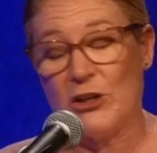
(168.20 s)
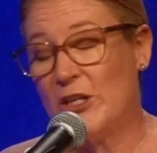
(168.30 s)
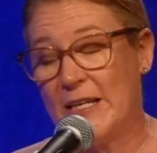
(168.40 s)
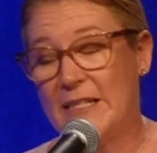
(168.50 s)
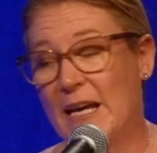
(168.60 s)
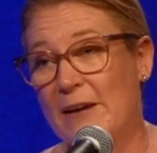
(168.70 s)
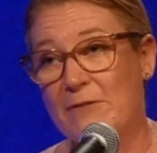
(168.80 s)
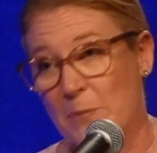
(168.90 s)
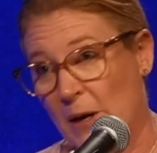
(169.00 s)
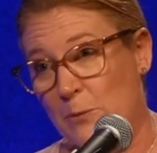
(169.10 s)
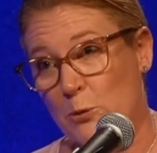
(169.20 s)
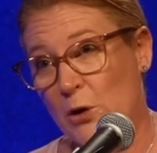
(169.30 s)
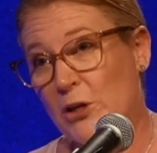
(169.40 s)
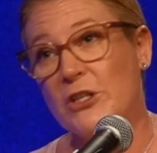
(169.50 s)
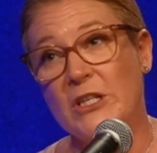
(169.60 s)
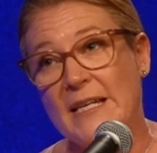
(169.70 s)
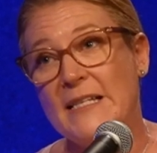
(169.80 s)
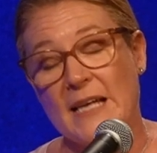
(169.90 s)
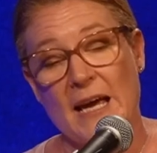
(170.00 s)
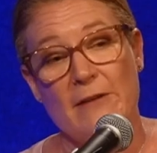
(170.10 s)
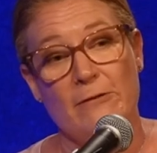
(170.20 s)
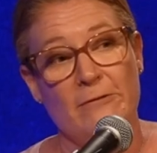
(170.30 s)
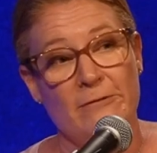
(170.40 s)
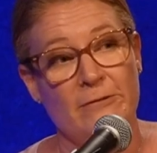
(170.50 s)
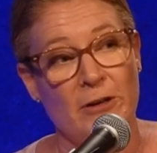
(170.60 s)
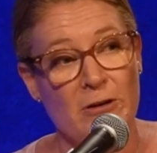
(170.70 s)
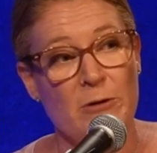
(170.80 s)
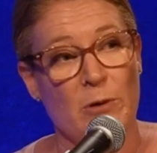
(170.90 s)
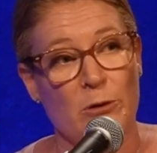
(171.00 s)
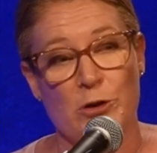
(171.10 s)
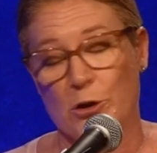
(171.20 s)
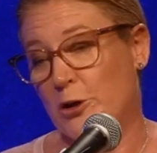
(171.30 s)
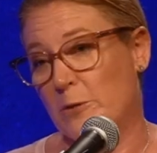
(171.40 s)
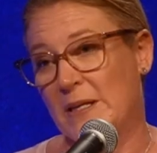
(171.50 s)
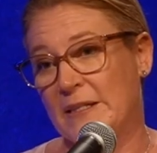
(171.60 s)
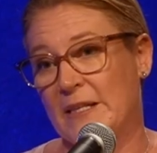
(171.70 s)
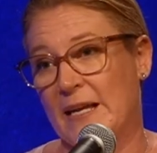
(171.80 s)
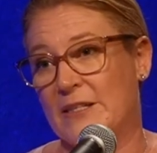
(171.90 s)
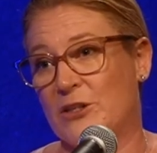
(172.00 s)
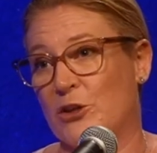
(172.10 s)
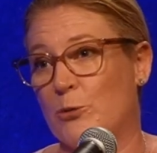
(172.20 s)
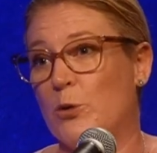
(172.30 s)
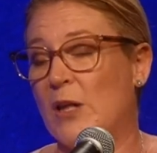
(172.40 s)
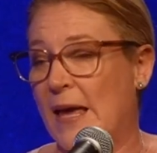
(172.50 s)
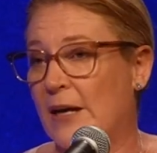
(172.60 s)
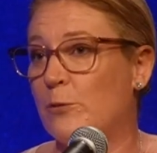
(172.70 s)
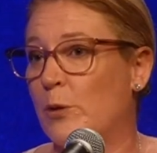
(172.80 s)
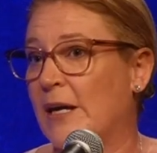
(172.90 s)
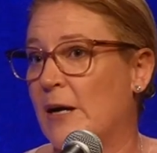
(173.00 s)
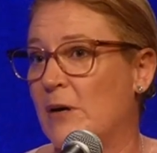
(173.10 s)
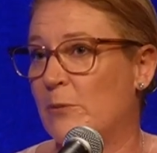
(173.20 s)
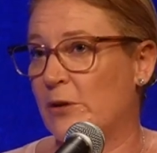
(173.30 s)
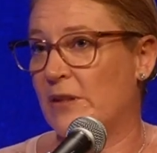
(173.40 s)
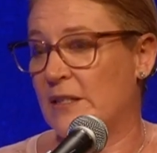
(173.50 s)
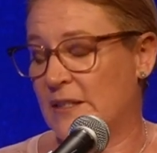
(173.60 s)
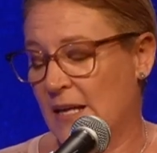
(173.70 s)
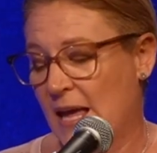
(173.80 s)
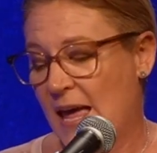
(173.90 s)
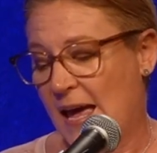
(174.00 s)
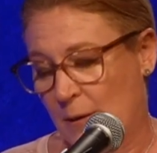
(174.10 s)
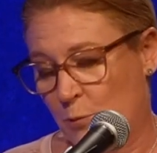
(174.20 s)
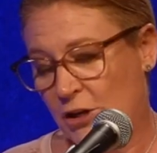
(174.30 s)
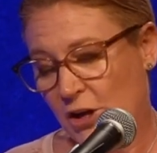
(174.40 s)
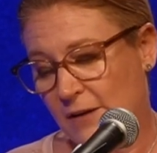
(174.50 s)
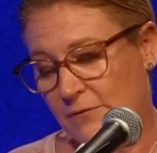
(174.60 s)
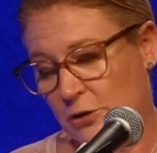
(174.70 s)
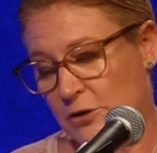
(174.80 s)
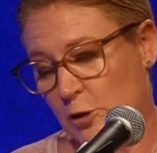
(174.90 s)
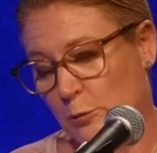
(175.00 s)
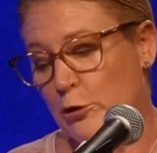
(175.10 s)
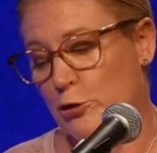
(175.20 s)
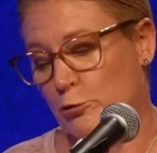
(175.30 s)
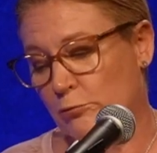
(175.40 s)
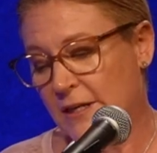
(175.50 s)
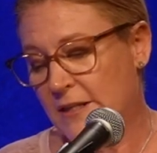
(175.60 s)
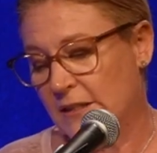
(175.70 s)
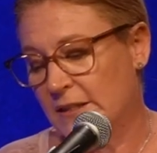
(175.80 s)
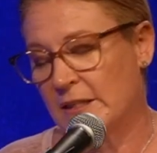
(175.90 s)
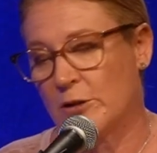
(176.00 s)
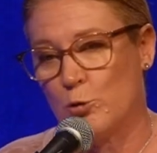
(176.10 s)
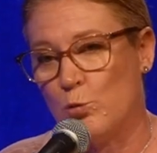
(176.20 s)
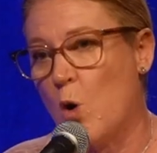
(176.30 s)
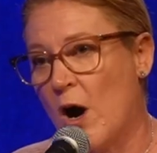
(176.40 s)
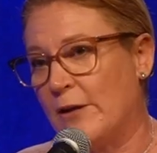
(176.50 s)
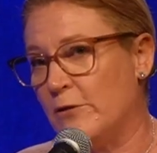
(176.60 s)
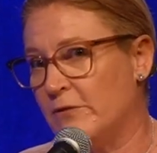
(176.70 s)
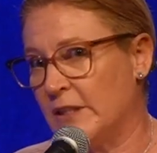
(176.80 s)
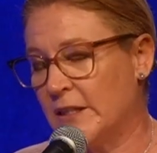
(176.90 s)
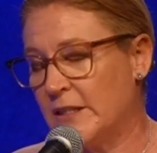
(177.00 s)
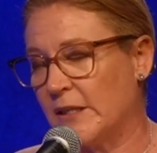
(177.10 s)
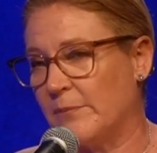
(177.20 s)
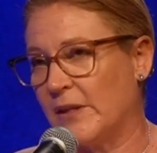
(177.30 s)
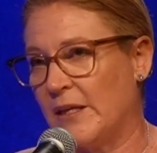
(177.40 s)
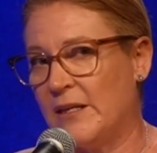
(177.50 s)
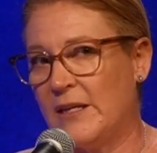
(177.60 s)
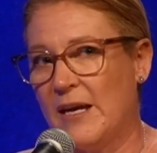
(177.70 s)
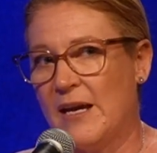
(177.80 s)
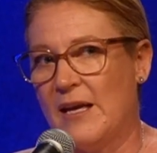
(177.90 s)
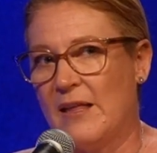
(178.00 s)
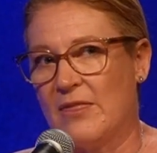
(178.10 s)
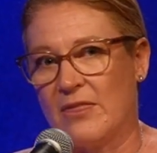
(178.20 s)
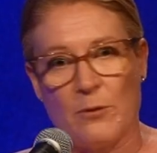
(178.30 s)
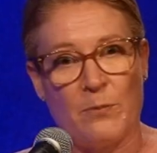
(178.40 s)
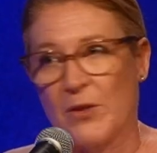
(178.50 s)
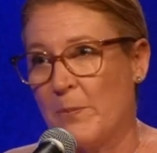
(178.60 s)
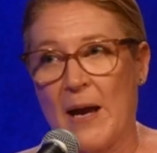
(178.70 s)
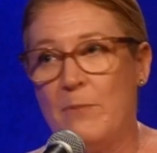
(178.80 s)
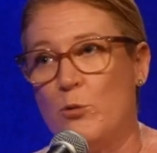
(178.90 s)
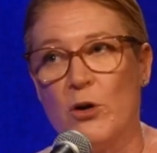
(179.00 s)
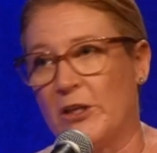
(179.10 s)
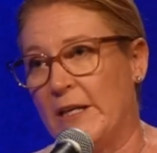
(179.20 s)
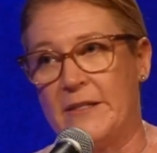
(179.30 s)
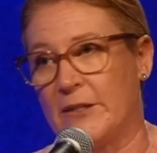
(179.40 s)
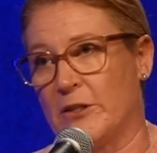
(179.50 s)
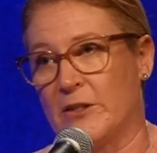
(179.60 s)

You need to have the paperwork and you need to have it very well documented as to, well, how did we come up with this? And when you have those commercial reasons as to why you've done something, the paperwork needs to